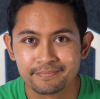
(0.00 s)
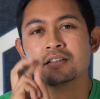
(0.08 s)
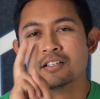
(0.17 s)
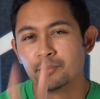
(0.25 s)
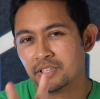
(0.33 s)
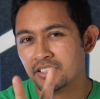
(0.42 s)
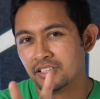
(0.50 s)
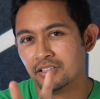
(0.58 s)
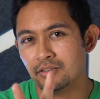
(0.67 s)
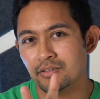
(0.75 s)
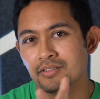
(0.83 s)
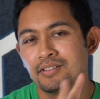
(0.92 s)
Number
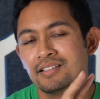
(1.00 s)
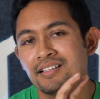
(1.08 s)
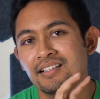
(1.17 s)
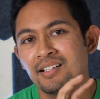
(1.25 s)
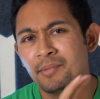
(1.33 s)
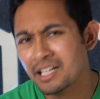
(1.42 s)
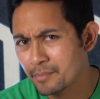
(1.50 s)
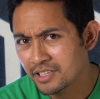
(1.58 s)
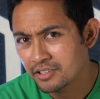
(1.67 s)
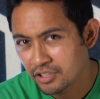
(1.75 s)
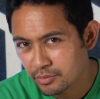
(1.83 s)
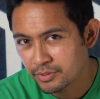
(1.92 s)
2, it might be
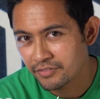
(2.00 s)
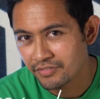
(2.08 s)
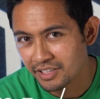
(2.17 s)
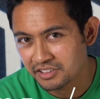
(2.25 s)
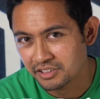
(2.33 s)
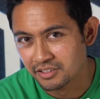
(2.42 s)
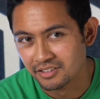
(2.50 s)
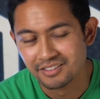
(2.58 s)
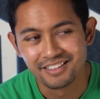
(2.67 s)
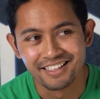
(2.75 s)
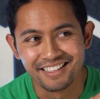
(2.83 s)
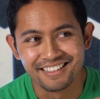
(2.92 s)
too
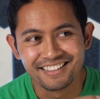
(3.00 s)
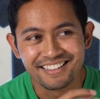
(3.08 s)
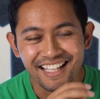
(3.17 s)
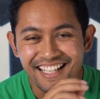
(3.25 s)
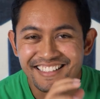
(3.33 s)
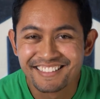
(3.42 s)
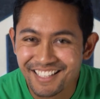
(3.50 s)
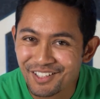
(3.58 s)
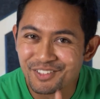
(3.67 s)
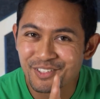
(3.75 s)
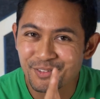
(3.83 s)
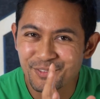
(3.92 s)
professional, and that
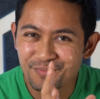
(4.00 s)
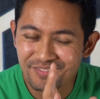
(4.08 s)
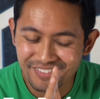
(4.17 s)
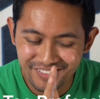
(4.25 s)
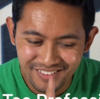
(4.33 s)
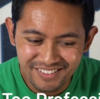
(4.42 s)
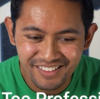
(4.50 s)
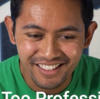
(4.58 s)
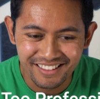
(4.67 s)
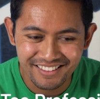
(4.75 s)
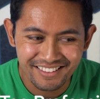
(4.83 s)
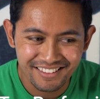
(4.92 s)
sounds
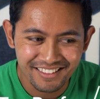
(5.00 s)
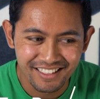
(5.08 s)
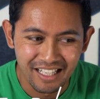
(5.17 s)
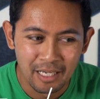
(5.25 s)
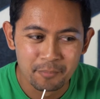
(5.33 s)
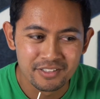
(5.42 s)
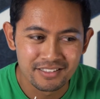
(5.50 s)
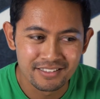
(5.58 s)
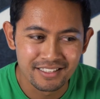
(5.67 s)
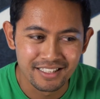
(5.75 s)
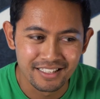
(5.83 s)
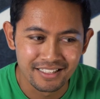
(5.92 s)
like I'm just
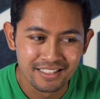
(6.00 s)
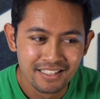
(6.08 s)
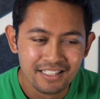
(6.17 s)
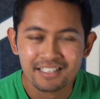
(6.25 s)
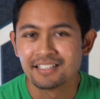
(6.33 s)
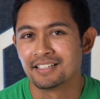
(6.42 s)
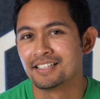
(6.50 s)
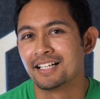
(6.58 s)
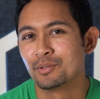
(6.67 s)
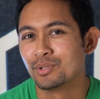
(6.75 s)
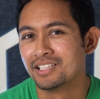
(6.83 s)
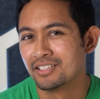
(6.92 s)
saying, kind of
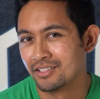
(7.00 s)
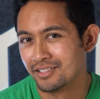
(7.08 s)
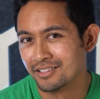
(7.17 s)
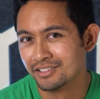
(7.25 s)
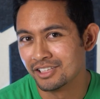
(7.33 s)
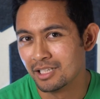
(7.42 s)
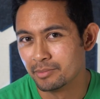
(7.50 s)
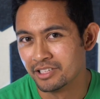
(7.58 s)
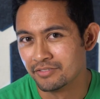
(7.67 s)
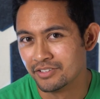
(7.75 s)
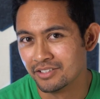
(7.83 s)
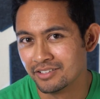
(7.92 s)
like when you go to a job
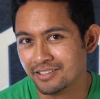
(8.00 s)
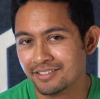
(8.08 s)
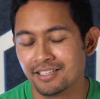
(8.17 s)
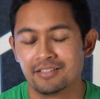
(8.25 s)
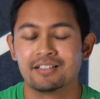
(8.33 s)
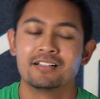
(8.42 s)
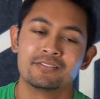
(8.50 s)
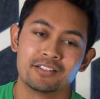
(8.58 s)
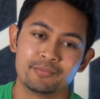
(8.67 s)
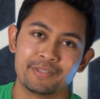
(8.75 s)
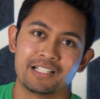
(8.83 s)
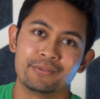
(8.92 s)
interview and you say, oh,
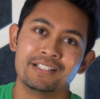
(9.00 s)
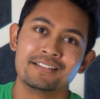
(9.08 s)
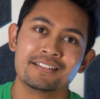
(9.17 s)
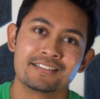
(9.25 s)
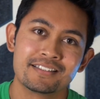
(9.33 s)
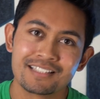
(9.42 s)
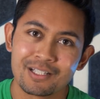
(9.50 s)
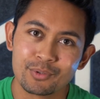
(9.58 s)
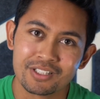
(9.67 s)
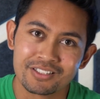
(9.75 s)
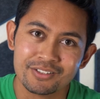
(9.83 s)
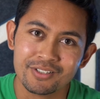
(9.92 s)
well, my weakness is I
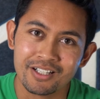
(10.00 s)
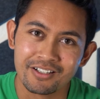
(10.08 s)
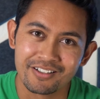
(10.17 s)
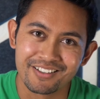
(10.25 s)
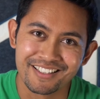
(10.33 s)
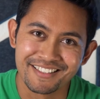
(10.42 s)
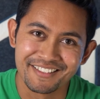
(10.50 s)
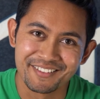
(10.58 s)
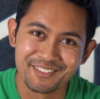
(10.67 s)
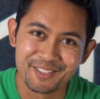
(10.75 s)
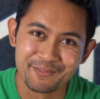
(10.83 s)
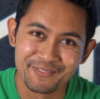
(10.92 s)
work too hard, I
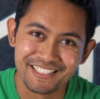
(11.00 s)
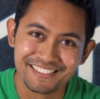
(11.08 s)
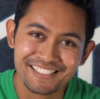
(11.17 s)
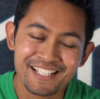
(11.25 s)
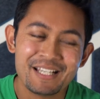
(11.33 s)
care too much.